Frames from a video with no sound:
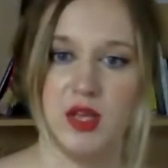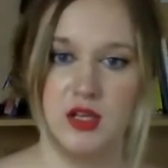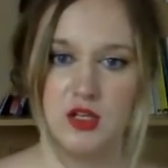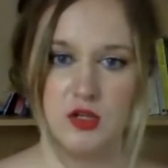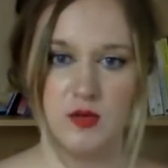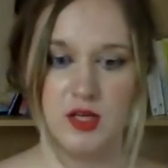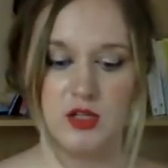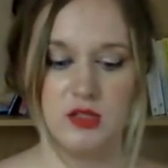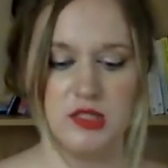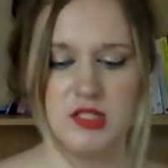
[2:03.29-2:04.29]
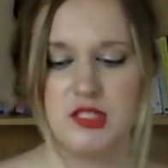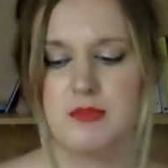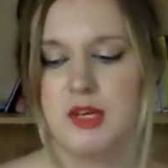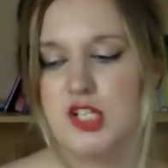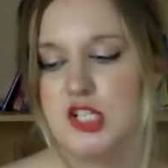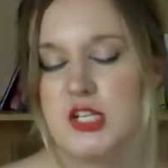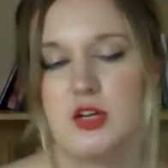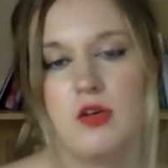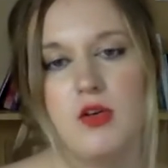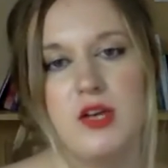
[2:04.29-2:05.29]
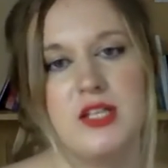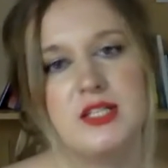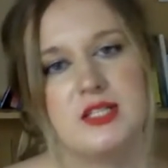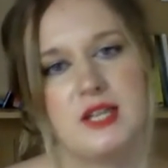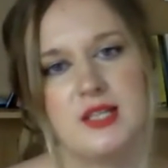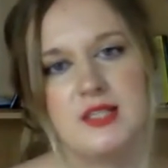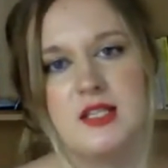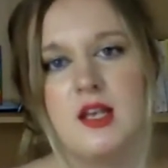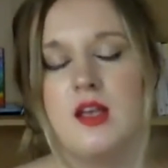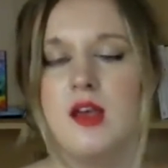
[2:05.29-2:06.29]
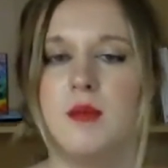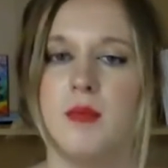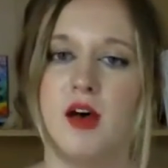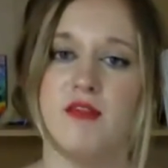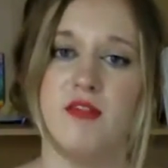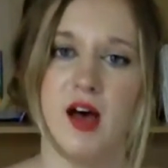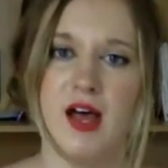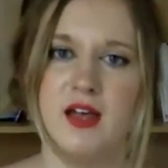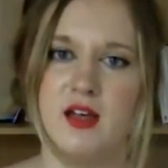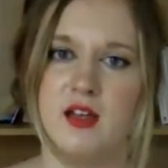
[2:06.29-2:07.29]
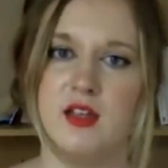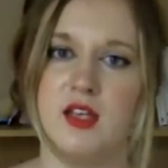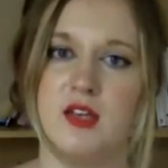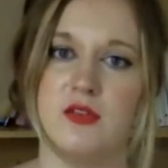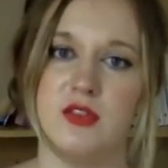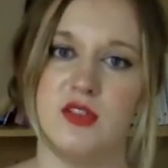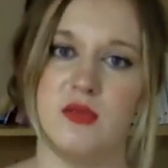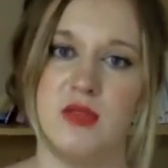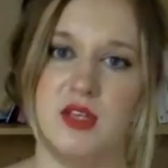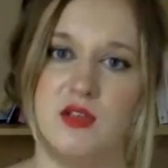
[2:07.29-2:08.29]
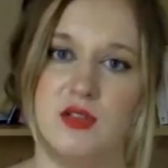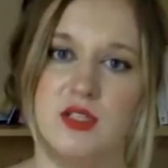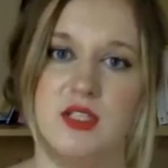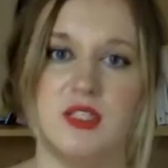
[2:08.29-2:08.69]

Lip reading: when you are using a smudge stick or incense, but fire can also be used